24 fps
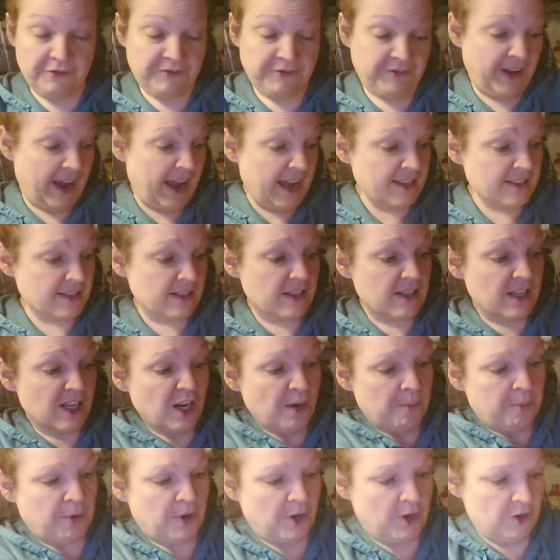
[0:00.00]
fastly
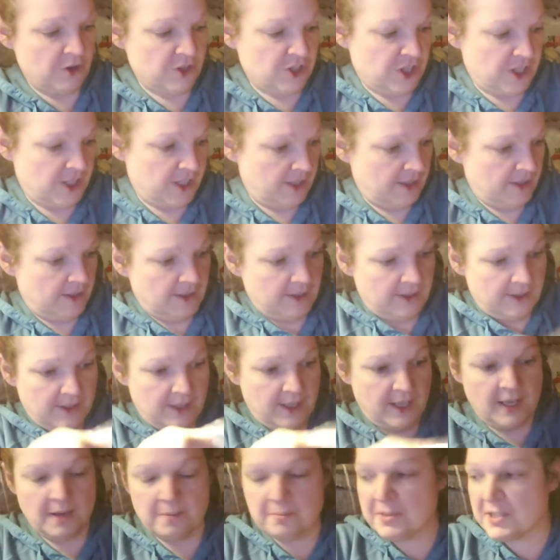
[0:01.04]
approaching,
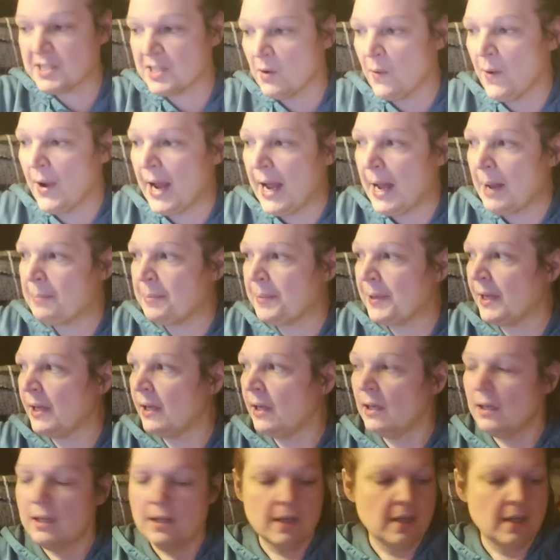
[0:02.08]
and I'm so happy,